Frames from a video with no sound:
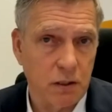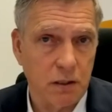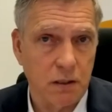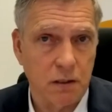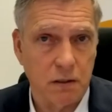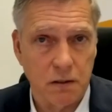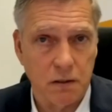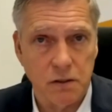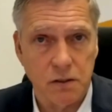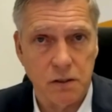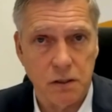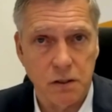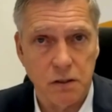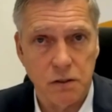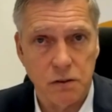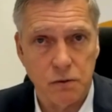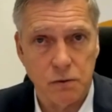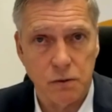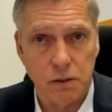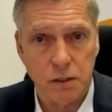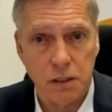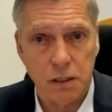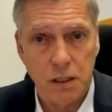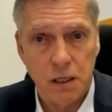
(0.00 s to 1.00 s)
in this
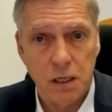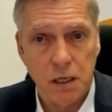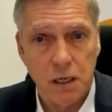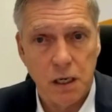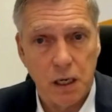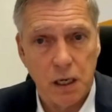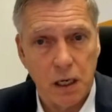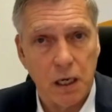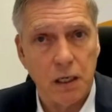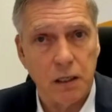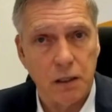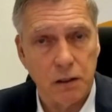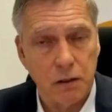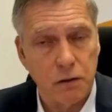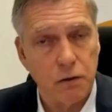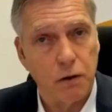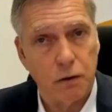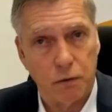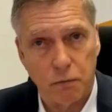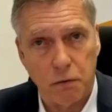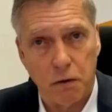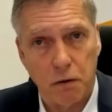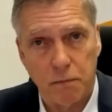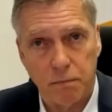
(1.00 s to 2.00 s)
industry and our
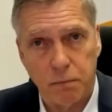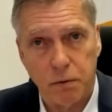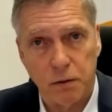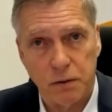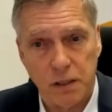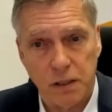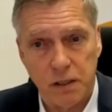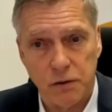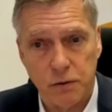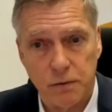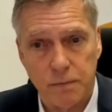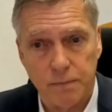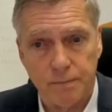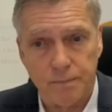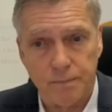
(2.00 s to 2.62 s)
growth potential.